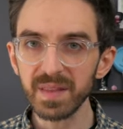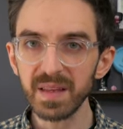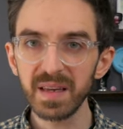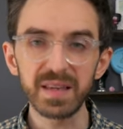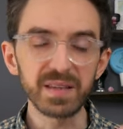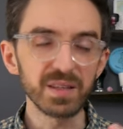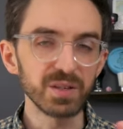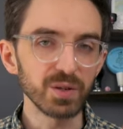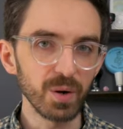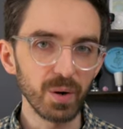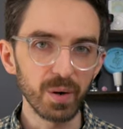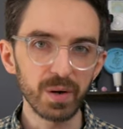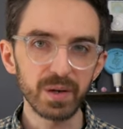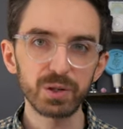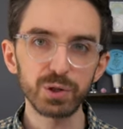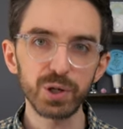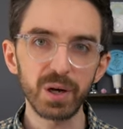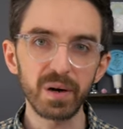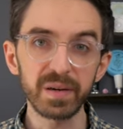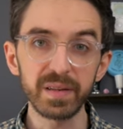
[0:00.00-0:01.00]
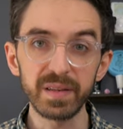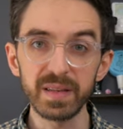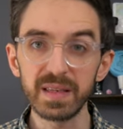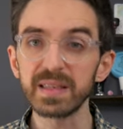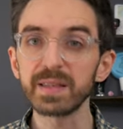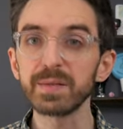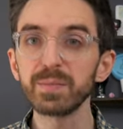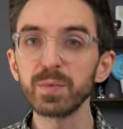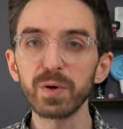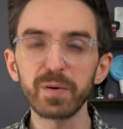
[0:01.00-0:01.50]
a dark chocolate,
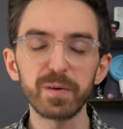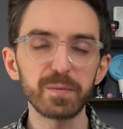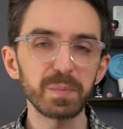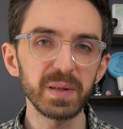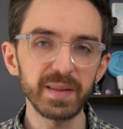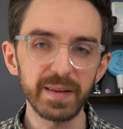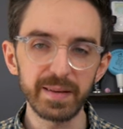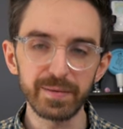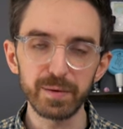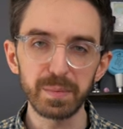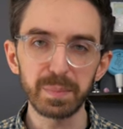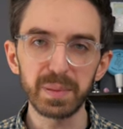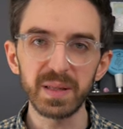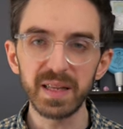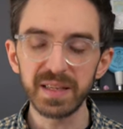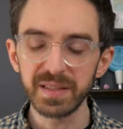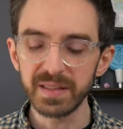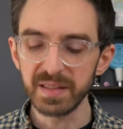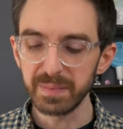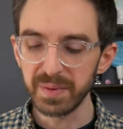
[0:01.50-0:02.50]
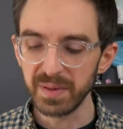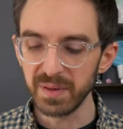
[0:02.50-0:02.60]
like a more of a pleasant